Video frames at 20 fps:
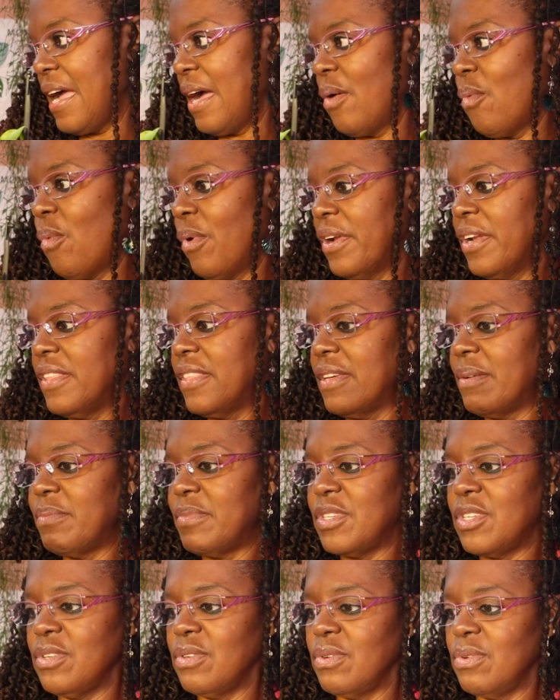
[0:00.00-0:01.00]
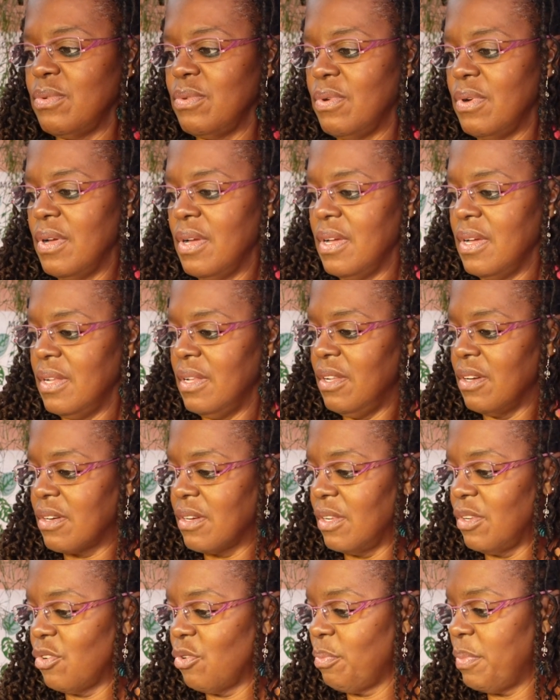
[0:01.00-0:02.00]
I wanted them to look
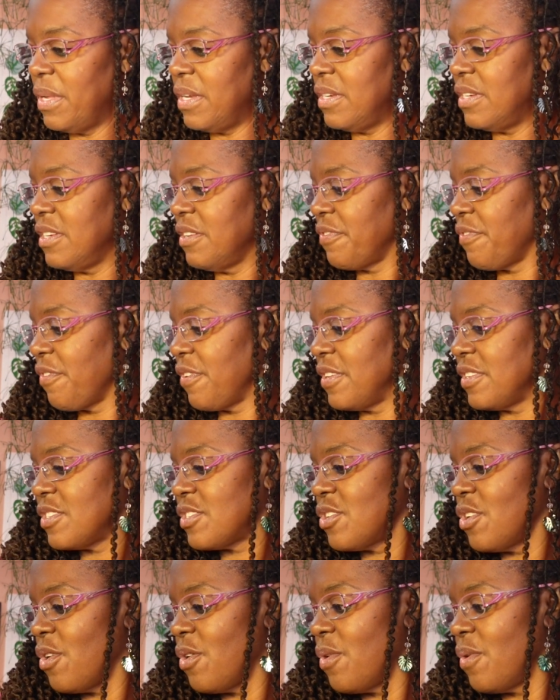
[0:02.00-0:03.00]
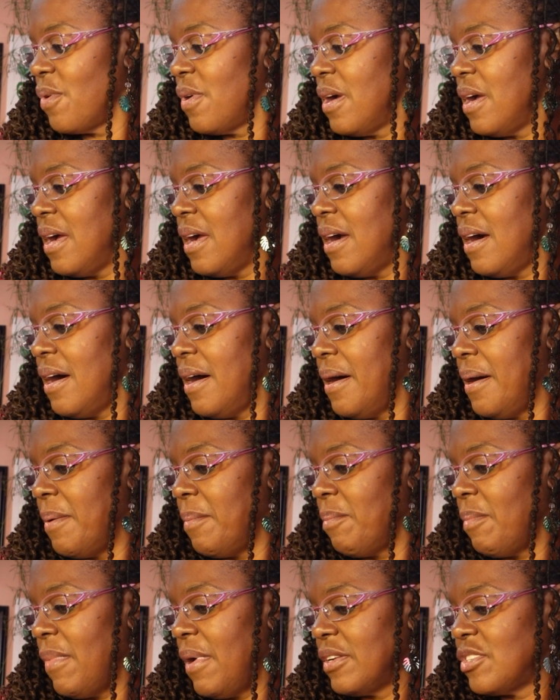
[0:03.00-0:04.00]
a little bit different, so
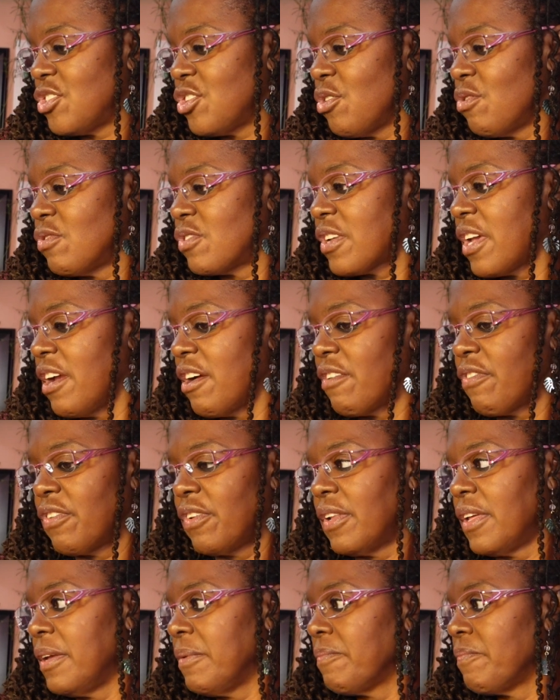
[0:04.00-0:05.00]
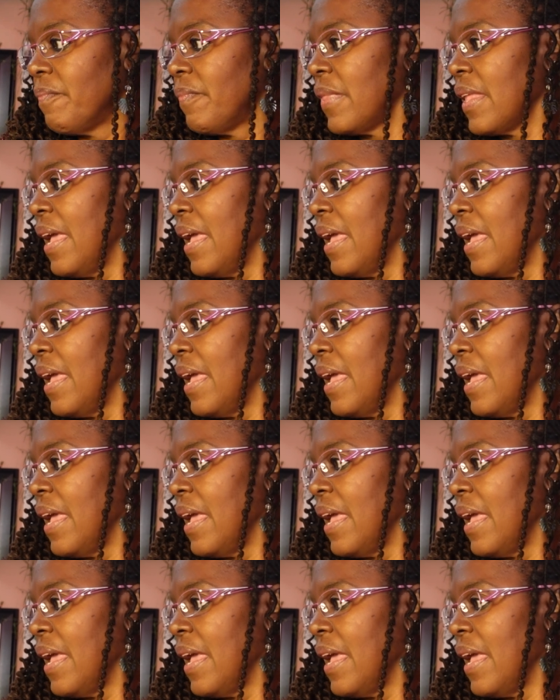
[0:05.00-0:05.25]
I chose carefully.